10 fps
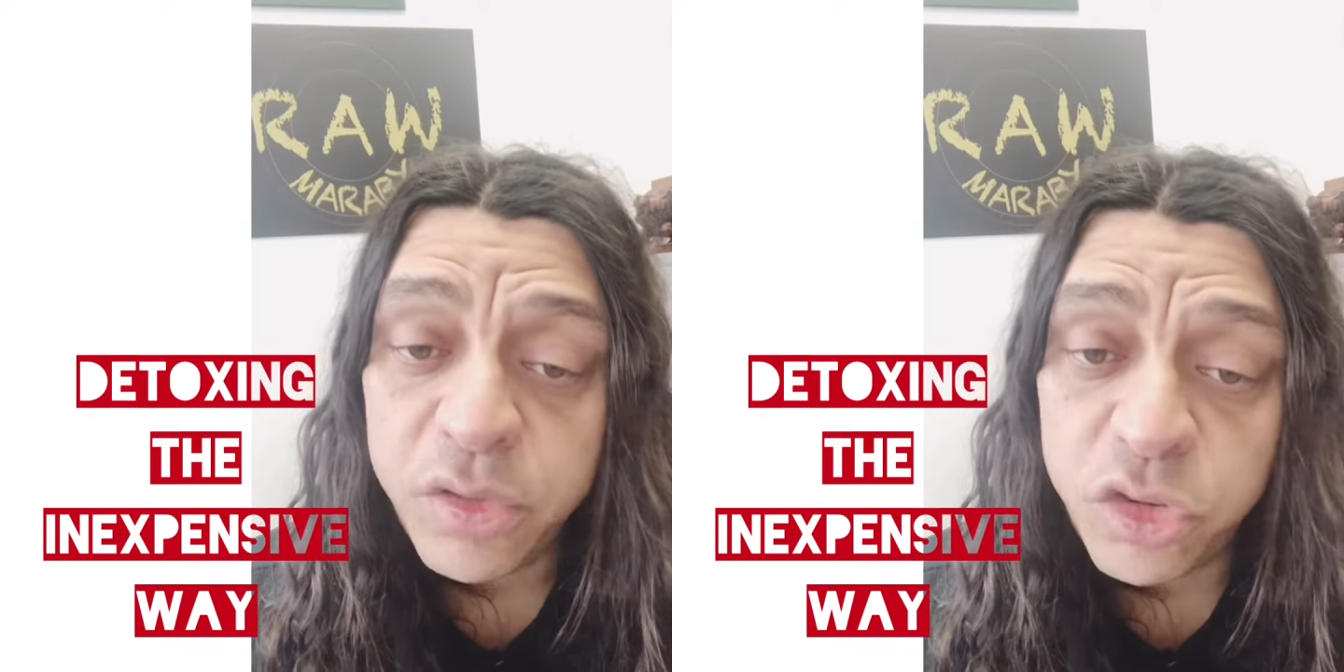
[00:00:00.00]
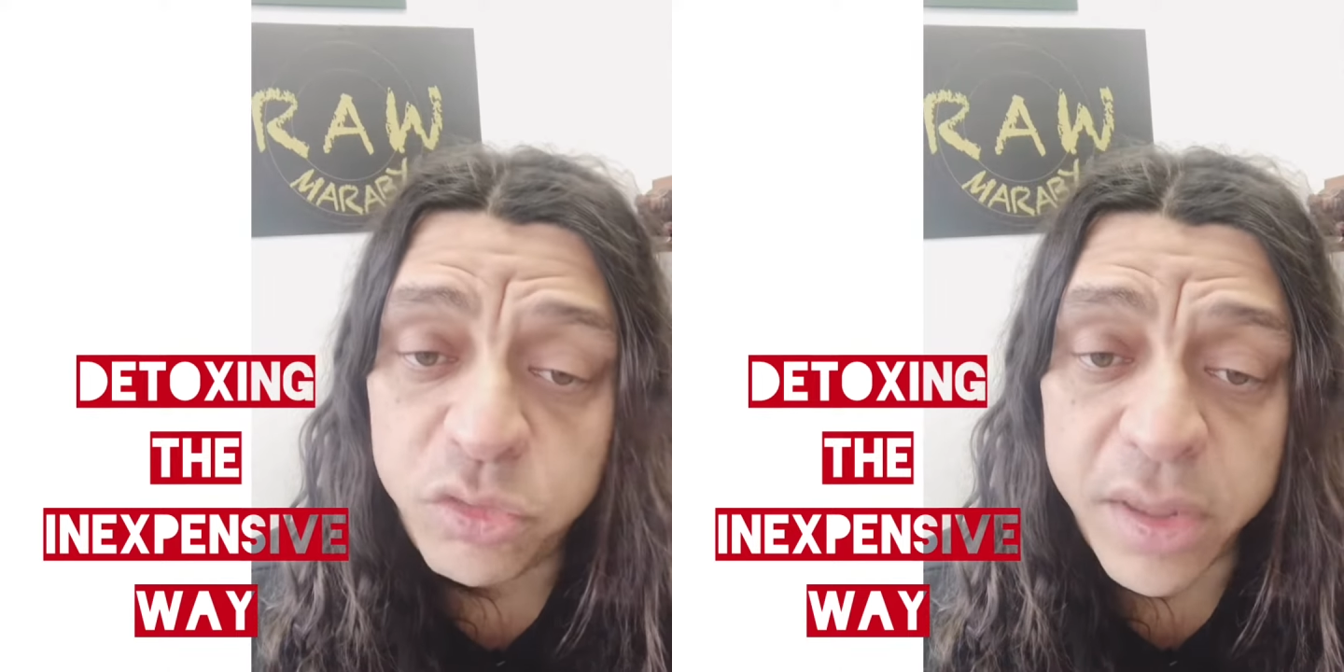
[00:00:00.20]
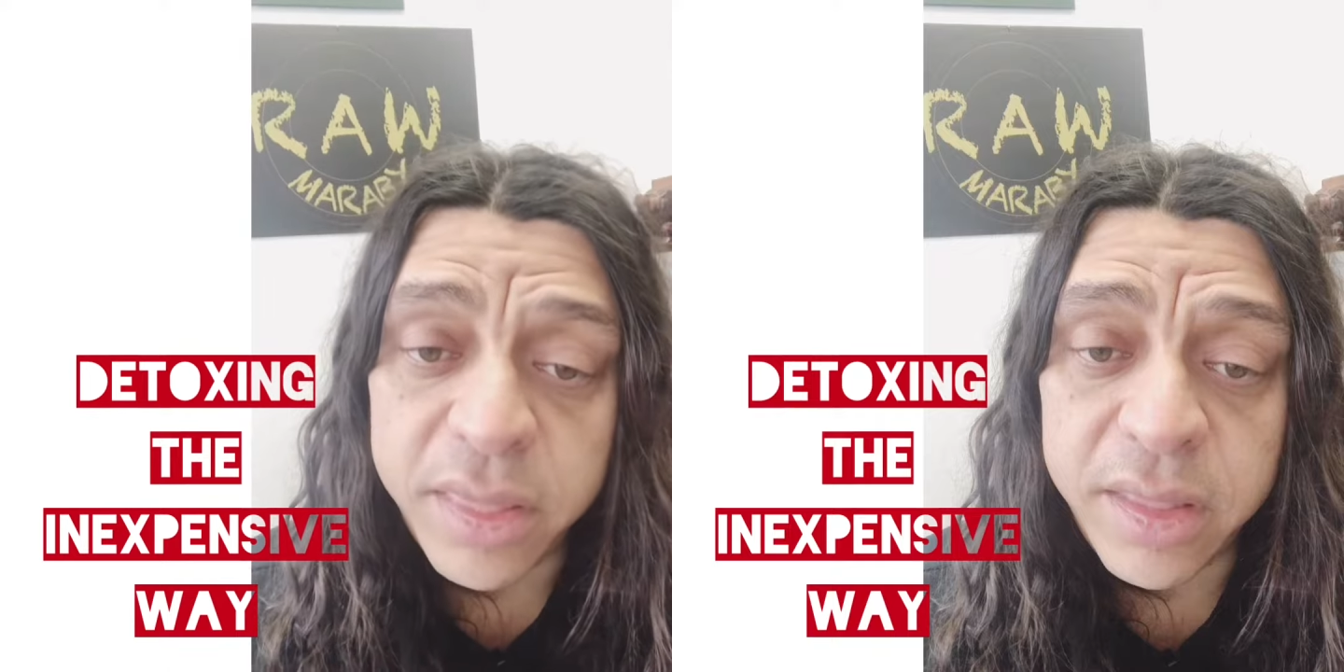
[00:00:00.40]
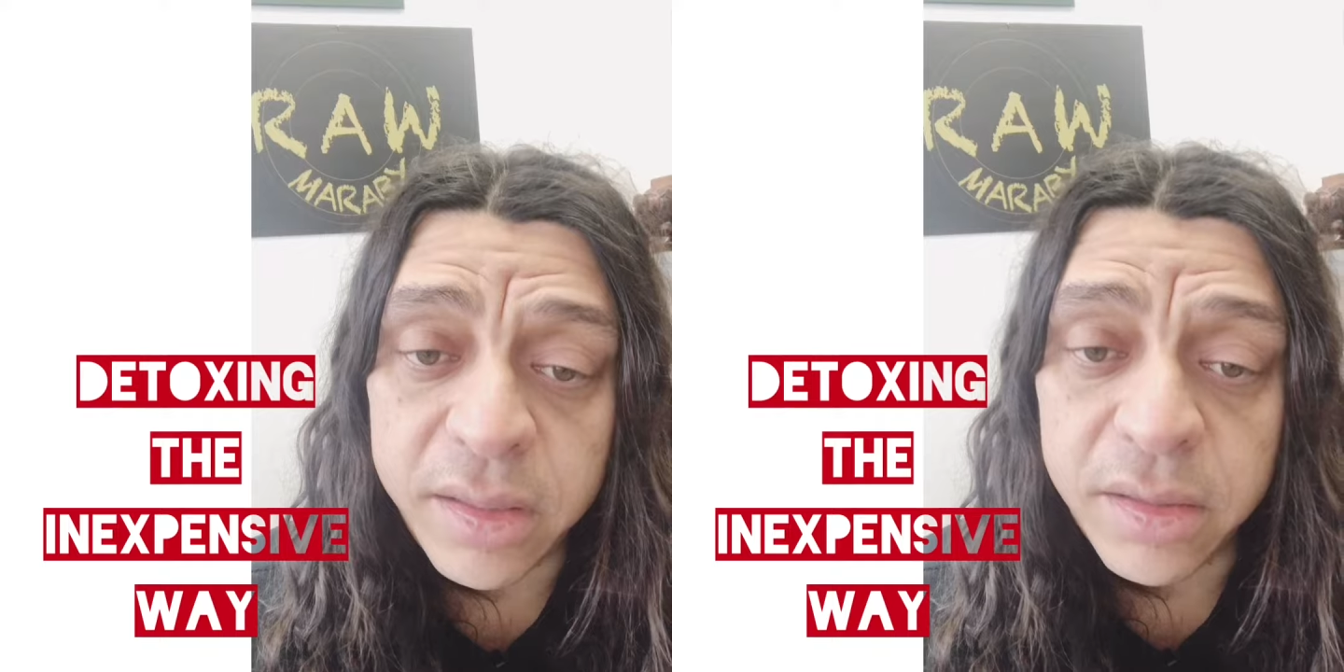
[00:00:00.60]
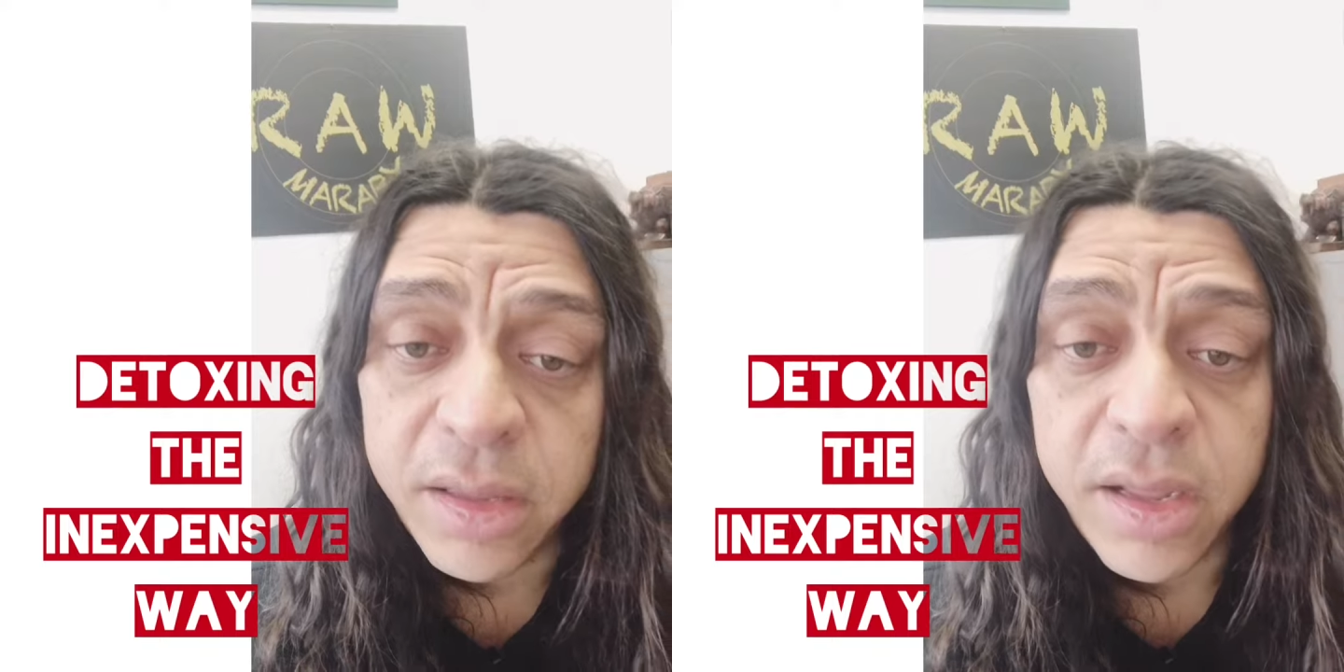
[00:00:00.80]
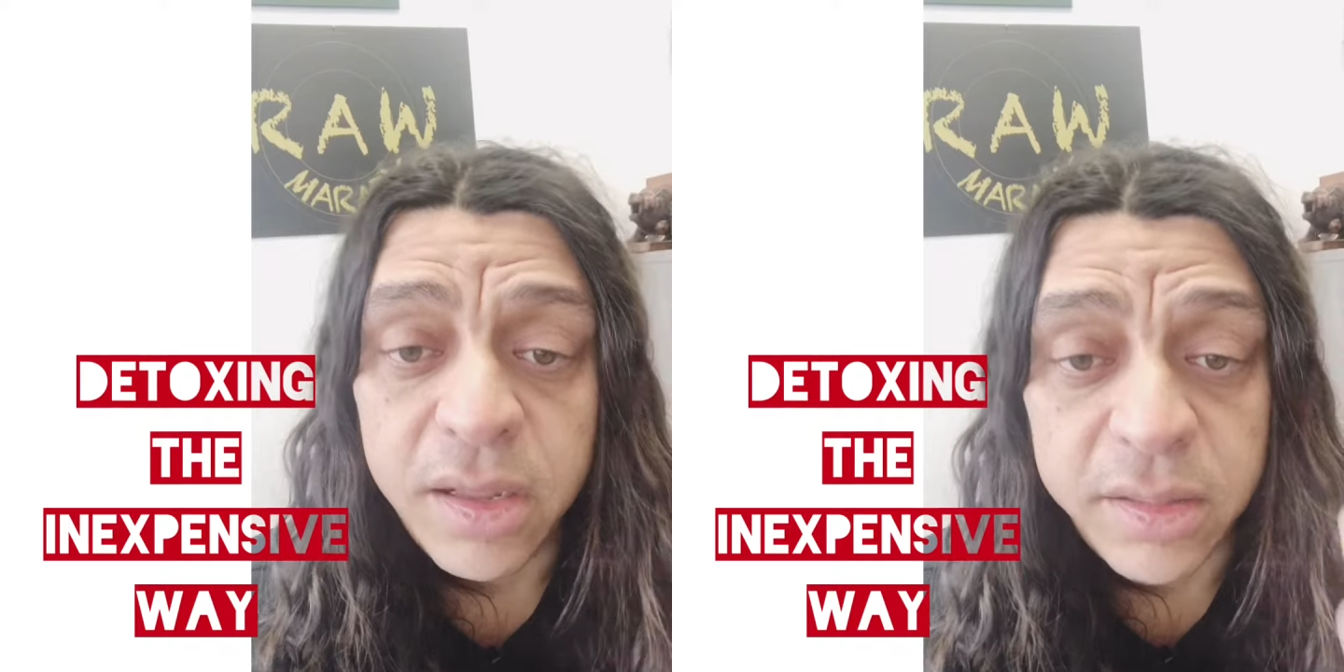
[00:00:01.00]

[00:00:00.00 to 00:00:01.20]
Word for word: strengthen